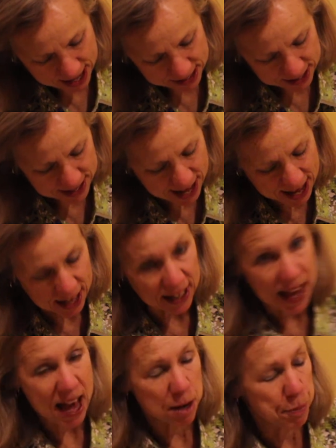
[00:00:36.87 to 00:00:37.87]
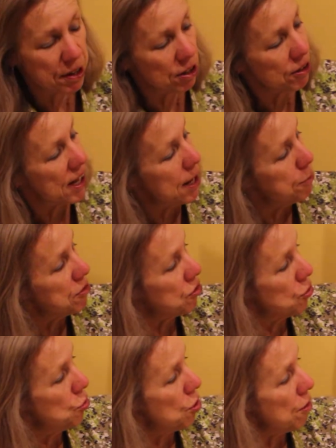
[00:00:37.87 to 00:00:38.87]
Today a caterpillar came to
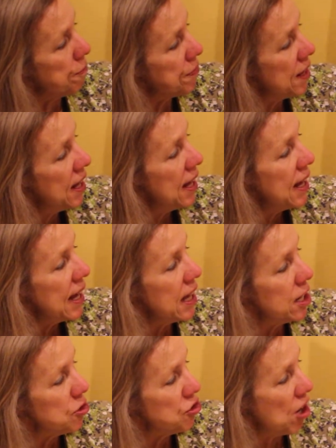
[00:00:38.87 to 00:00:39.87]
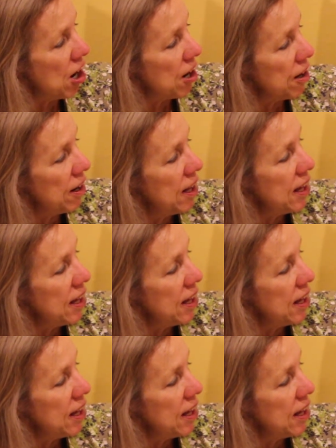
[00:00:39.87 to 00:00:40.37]
school in a jar.